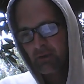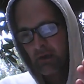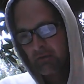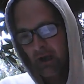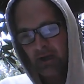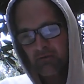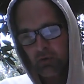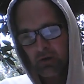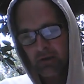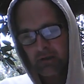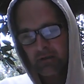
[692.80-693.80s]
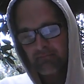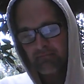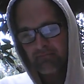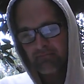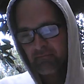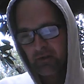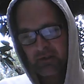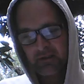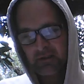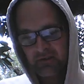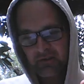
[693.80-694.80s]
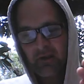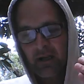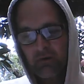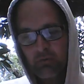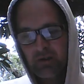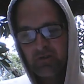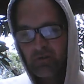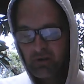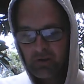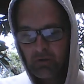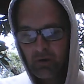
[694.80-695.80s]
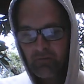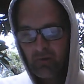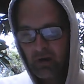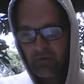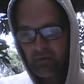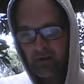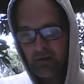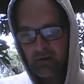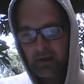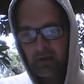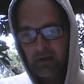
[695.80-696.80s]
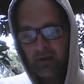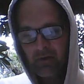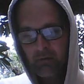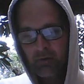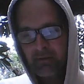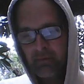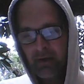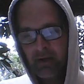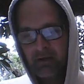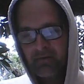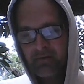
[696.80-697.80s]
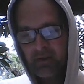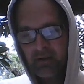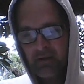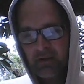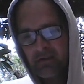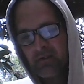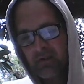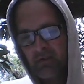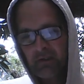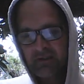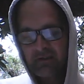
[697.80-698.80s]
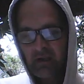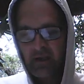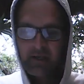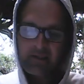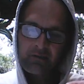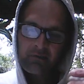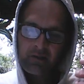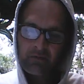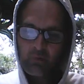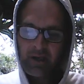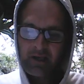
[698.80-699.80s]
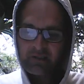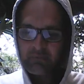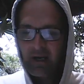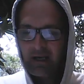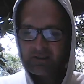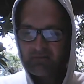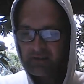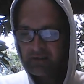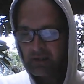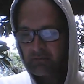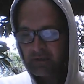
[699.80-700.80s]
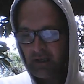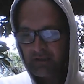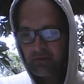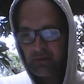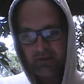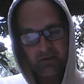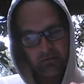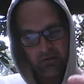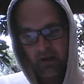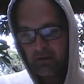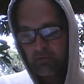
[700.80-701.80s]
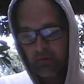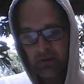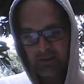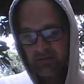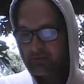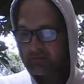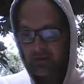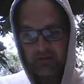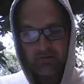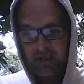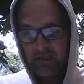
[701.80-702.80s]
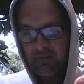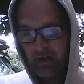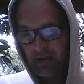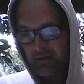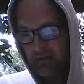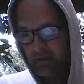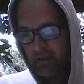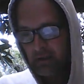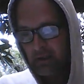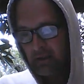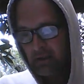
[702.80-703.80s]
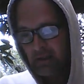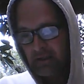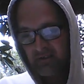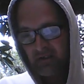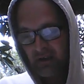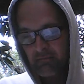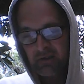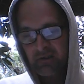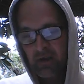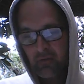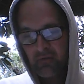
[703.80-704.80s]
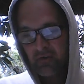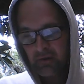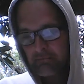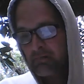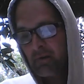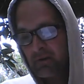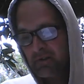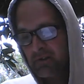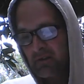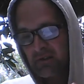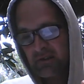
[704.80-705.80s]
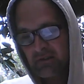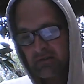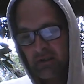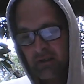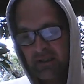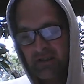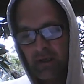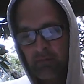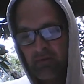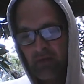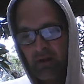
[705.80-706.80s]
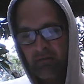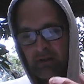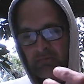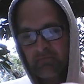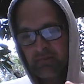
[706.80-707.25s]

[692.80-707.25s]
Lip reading: a lot of work. There's a lot of works you can do out there that will be paid over the years that you could say is, in a way, is passive income, yet you had to do a lot of work to create that. And it's a much healthier approach to this concept of having a